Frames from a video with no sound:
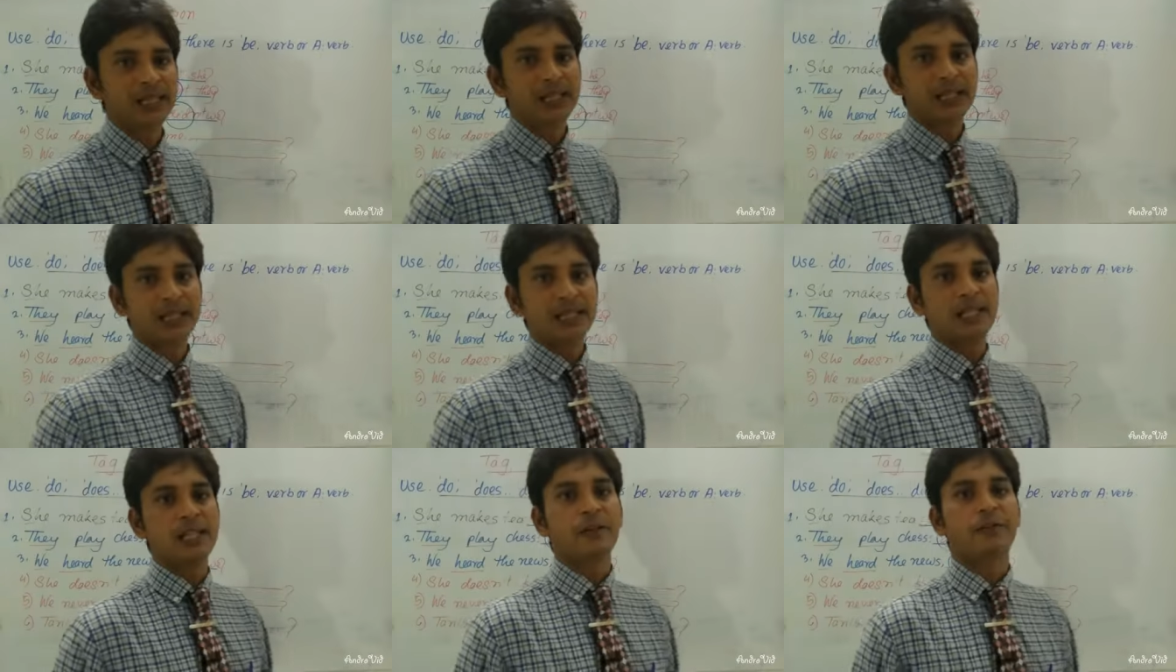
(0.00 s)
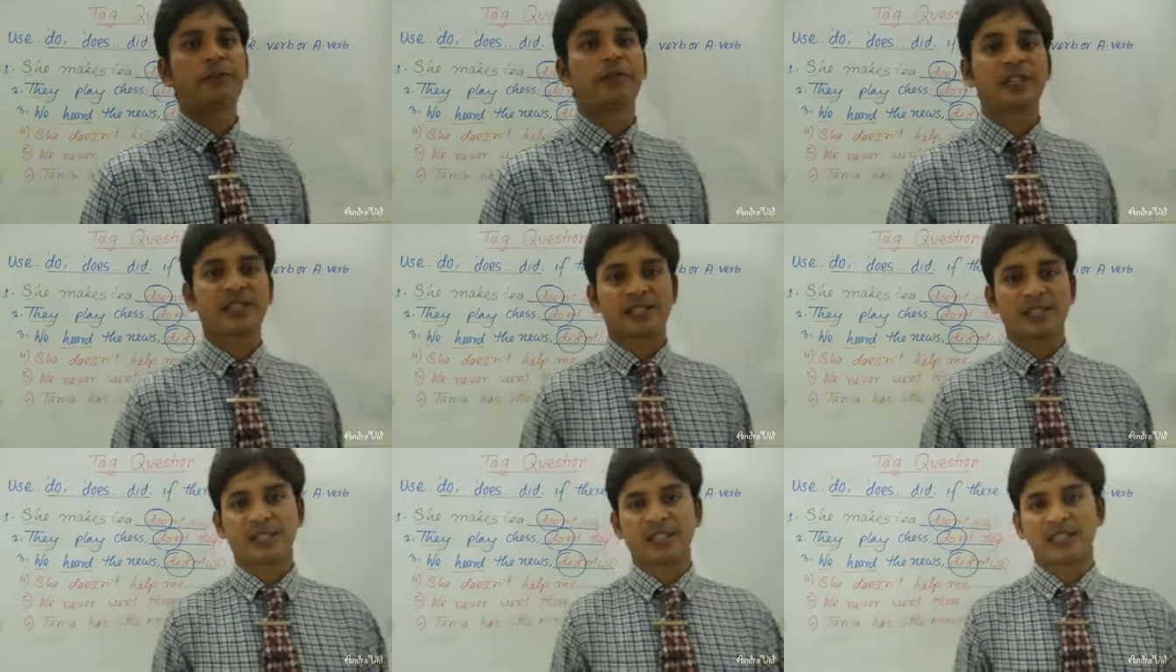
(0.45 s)
is the
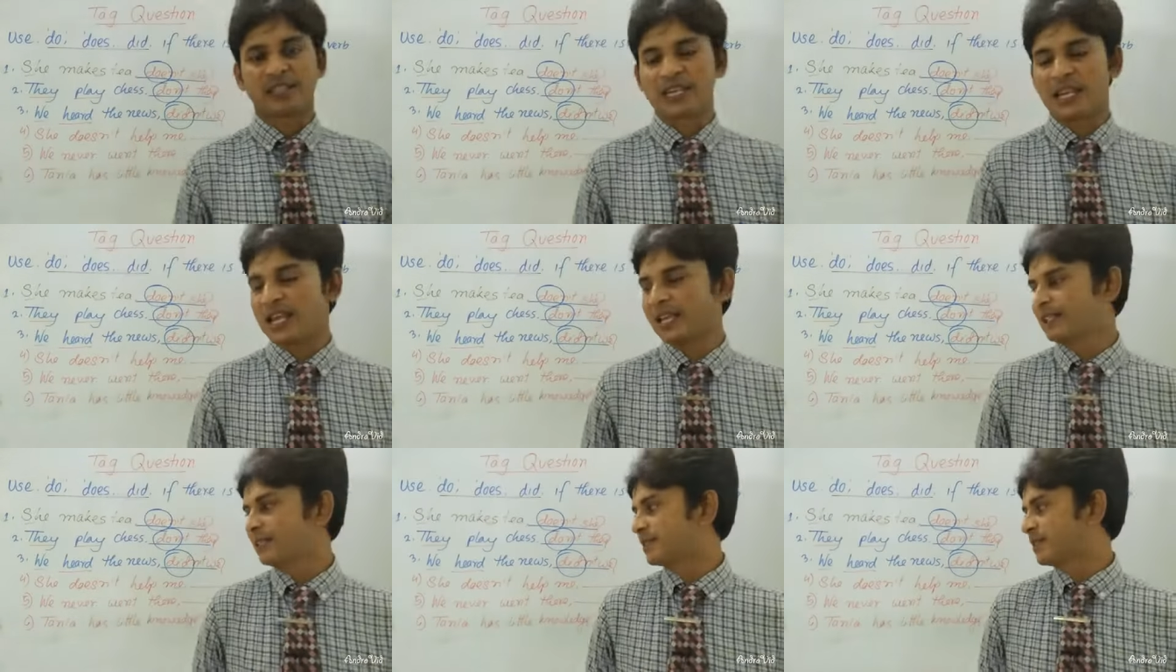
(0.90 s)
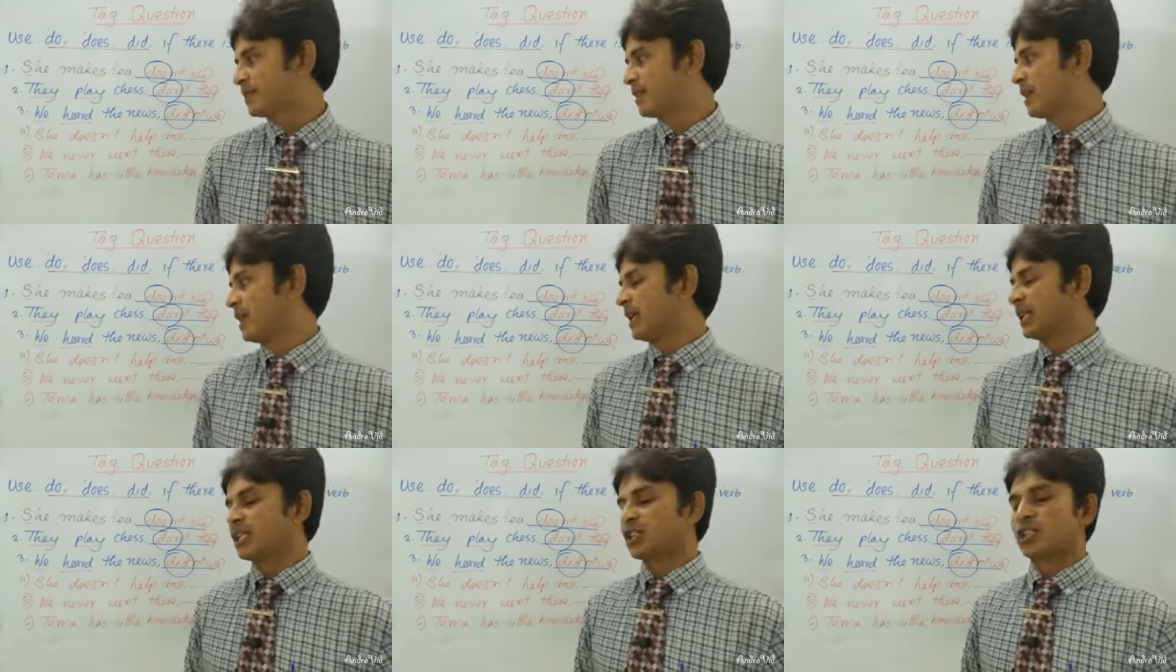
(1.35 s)
first sentence.
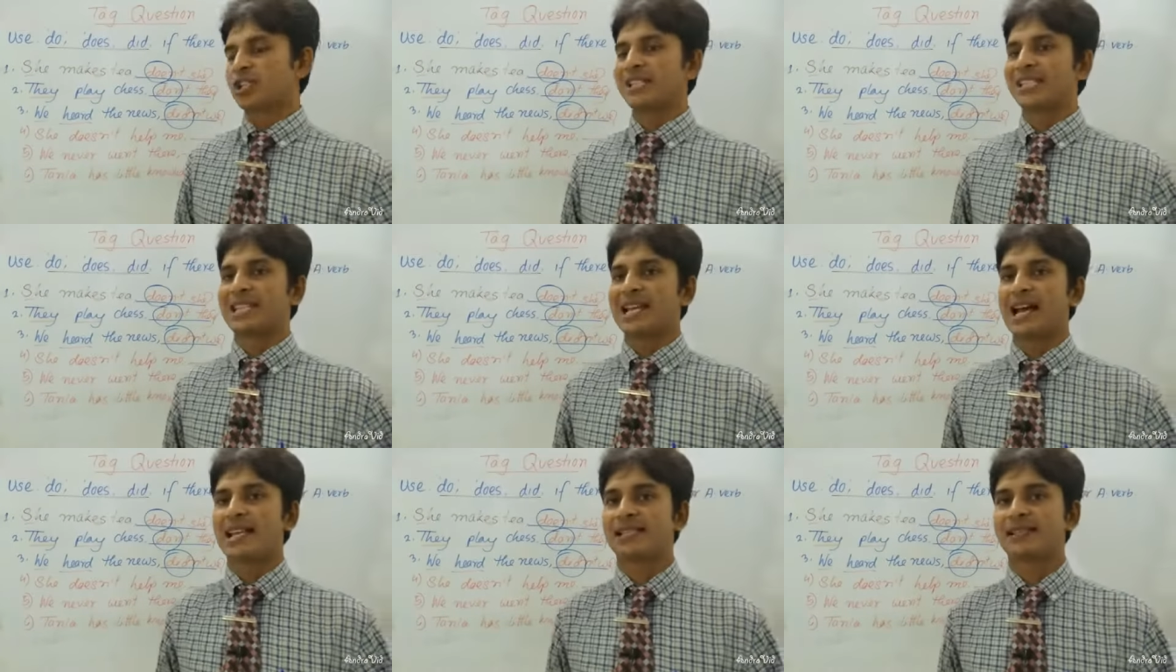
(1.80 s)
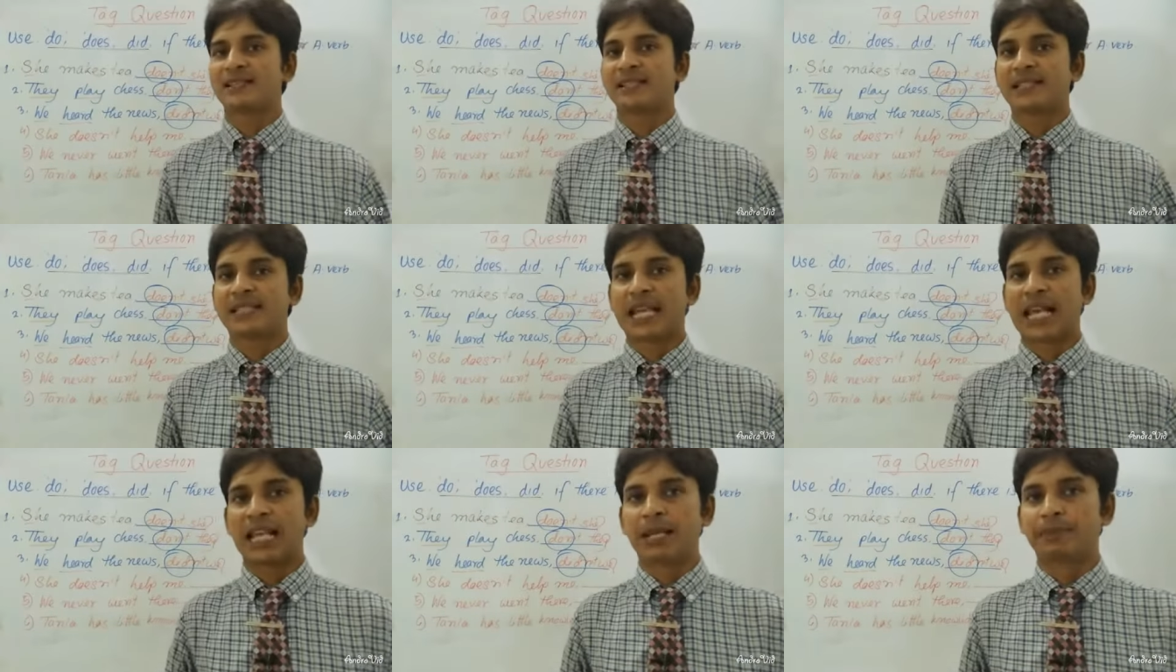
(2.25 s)
She doesn't
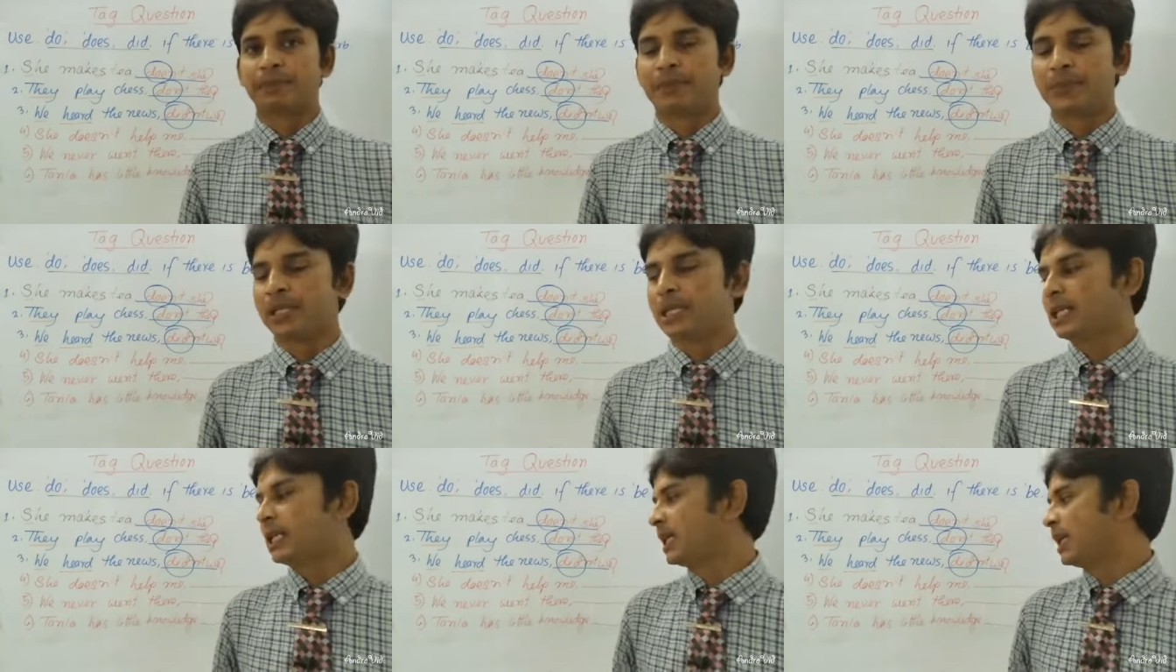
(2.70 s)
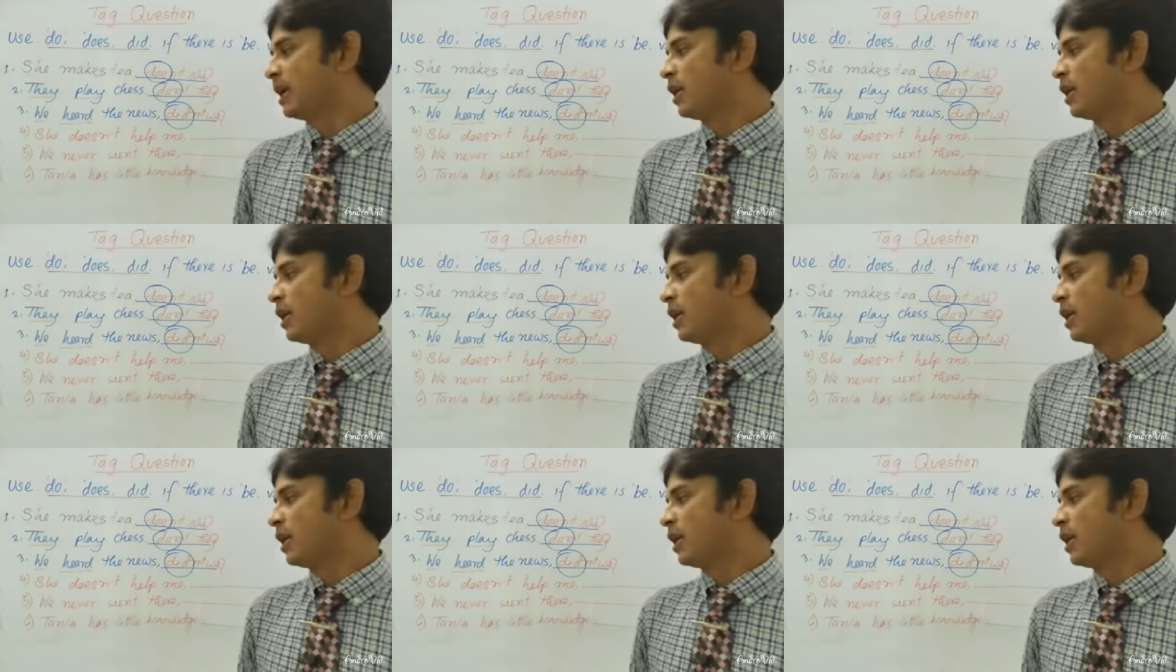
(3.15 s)
help me.